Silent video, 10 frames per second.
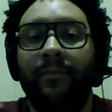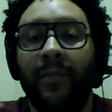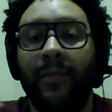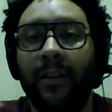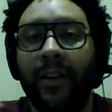
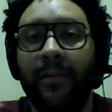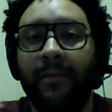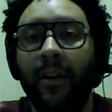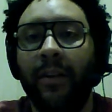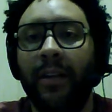All right,
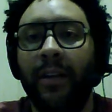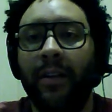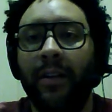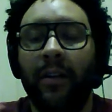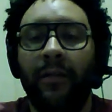marketing.
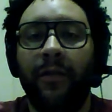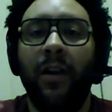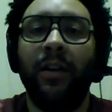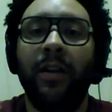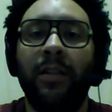
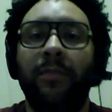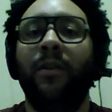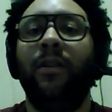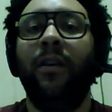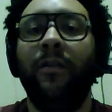For RX
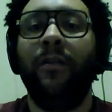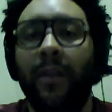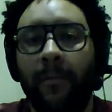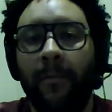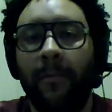Smart
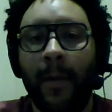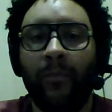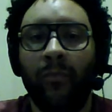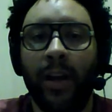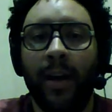Coffee, right?
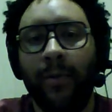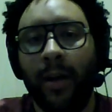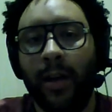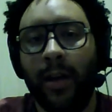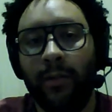We have
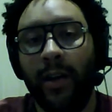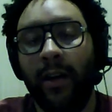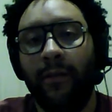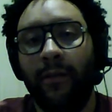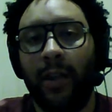products. We
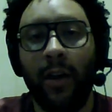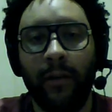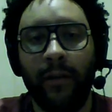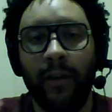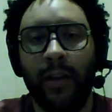have the
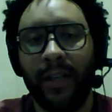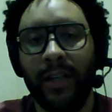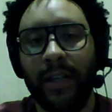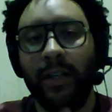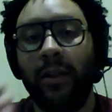coffee here.
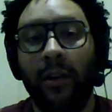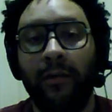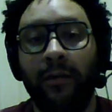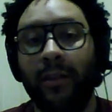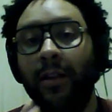Each
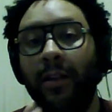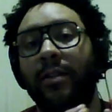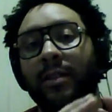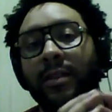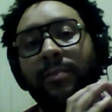coffee does
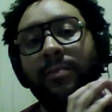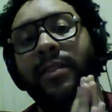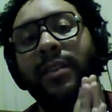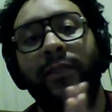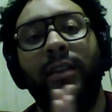a
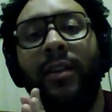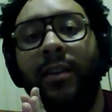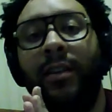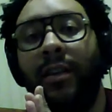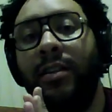specific thing.
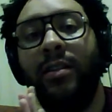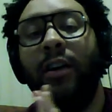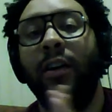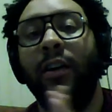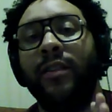Each
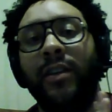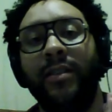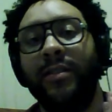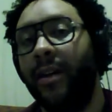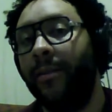coffee does
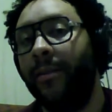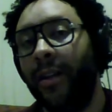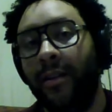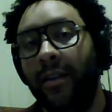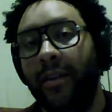
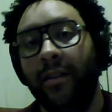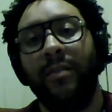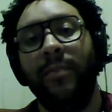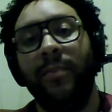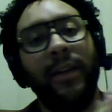something
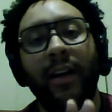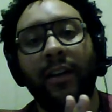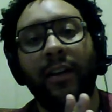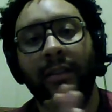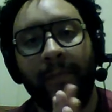
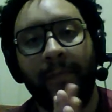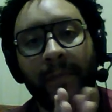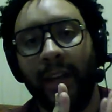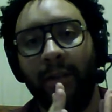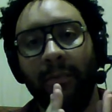spectacular.
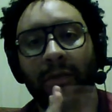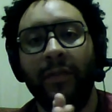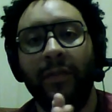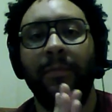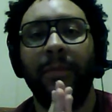It helps with
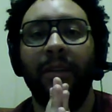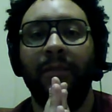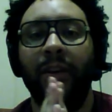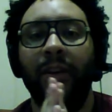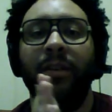something
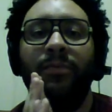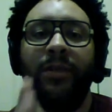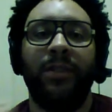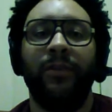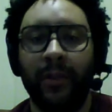very
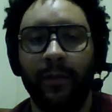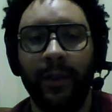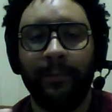specific, right?